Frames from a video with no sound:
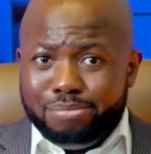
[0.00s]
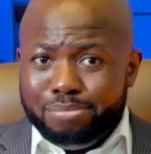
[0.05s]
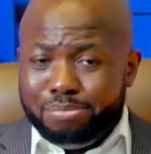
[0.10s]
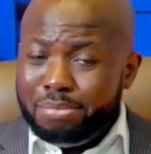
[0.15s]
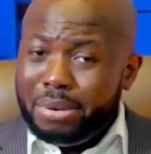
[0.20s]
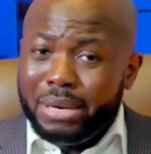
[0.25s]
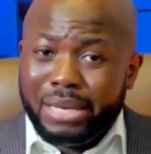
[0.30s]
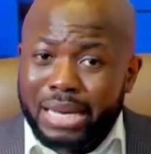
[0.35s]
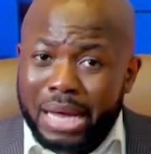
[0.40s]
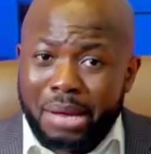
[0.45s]

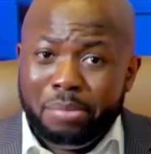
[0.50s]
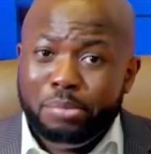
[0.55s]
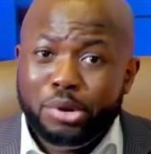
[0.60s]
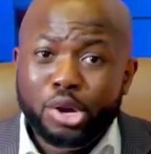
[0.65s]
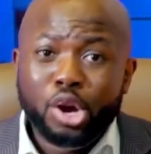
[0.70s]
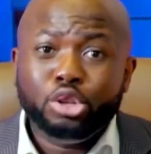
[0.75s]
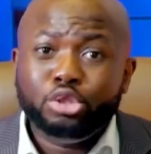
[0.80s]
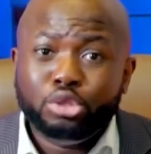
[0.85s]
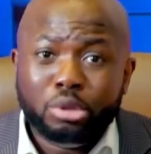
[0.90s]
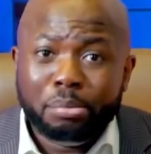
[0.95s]
but can be
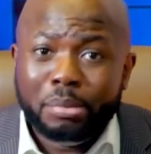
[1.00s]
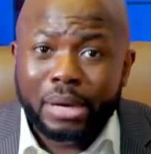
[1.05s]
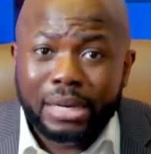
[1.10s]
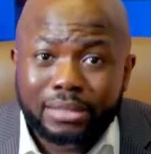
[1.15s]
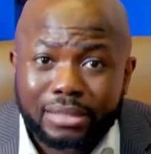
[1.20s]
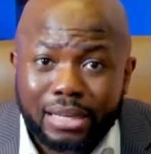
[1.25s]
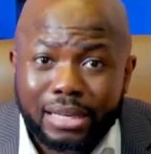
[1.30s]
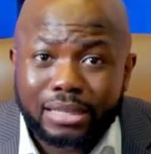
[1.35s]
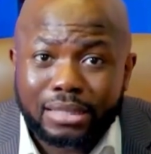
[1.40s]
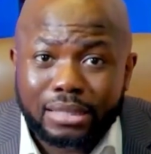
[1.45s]

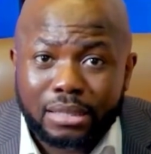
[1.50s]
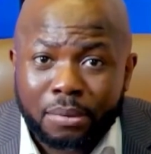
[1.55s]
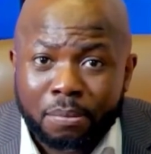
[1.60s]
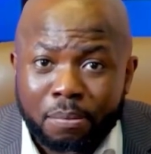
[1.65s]
automated.